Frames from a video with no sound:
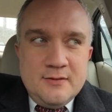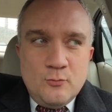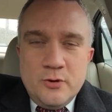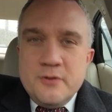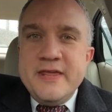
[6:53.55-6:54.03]

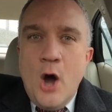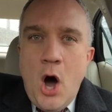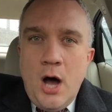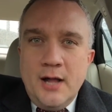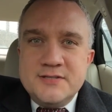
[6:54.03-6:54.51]
What are the
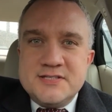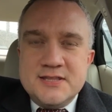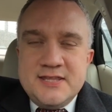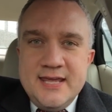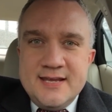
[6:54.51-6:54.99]
odds
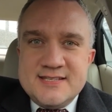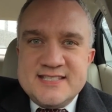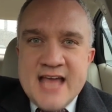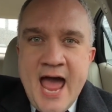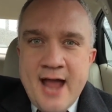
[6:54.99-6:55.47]
that the
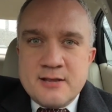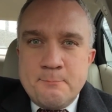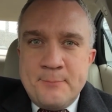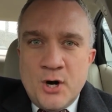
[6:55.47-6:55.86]
exact